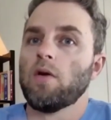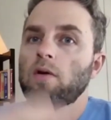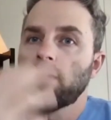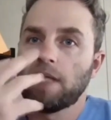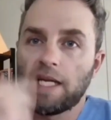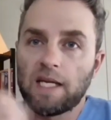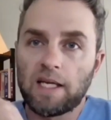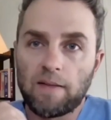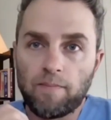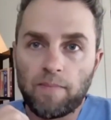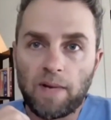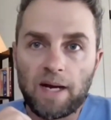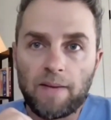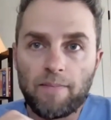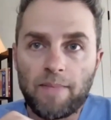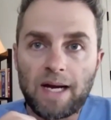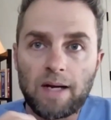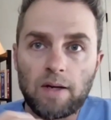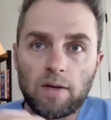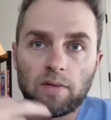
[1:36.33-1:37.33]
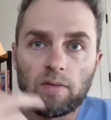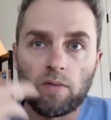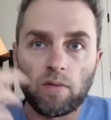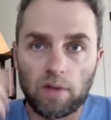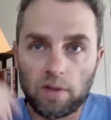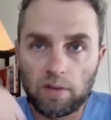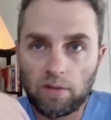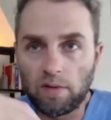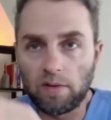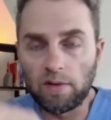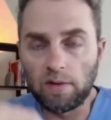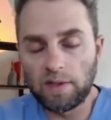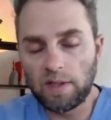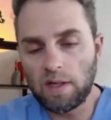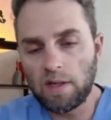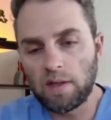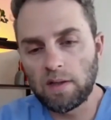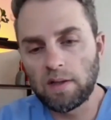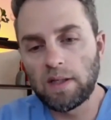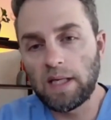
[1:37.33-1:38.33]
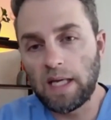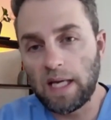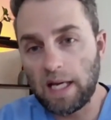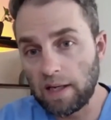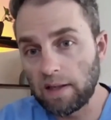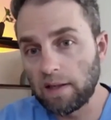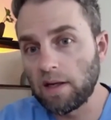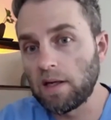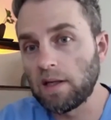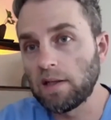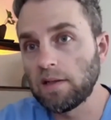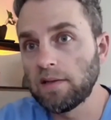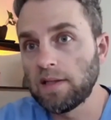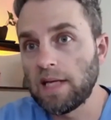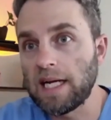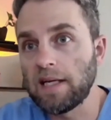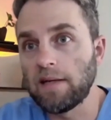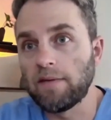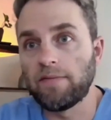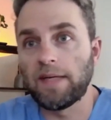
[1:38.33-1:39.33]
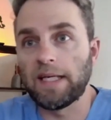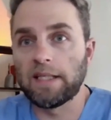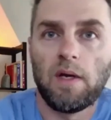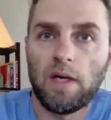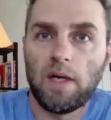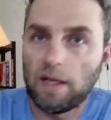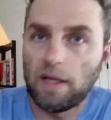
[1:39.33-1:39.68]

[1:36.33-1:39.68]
taking by mouth, or under the tongue, can cause side effects.